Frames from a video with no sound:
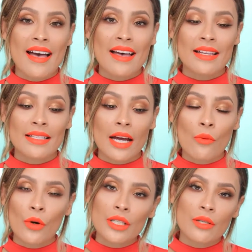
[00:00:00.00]
And I
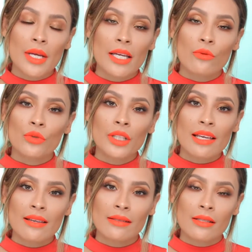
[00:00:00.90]
wanted to make it really
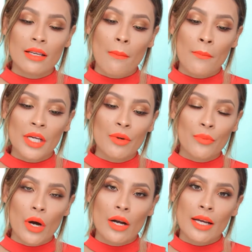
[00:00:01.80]
easy, minimal
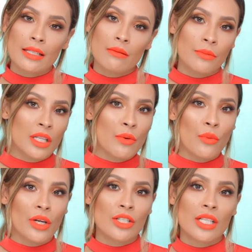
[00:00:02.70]
product, minimal
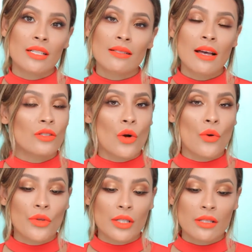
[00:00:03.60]
brushes.
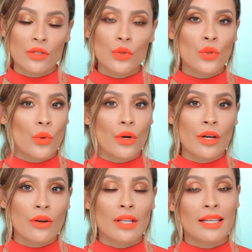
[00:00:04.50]
So this
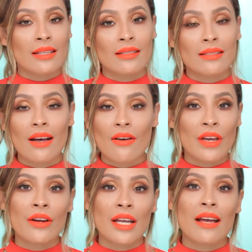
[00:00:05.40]
tutorial is
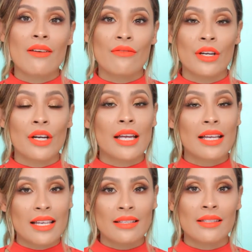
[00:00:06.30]
very, very
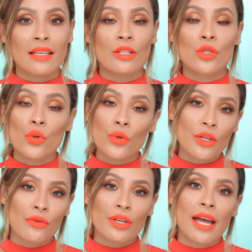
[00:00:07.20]
easy to
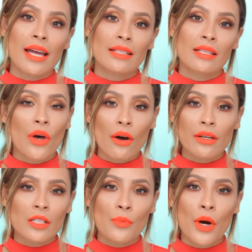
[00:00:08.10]
recreate. The
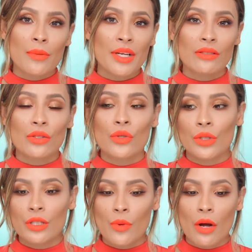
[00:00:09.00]
hardest part about this
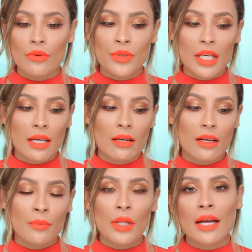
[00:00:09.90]
tutorial is probably
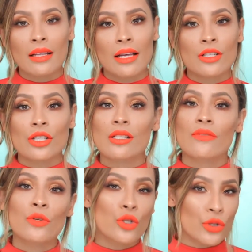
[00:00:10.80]
applying lashes
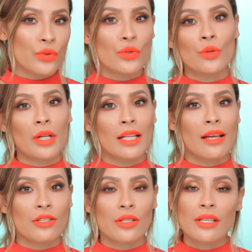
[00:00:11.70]
if you choose to apply
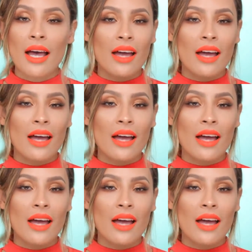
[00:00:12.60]
lashes.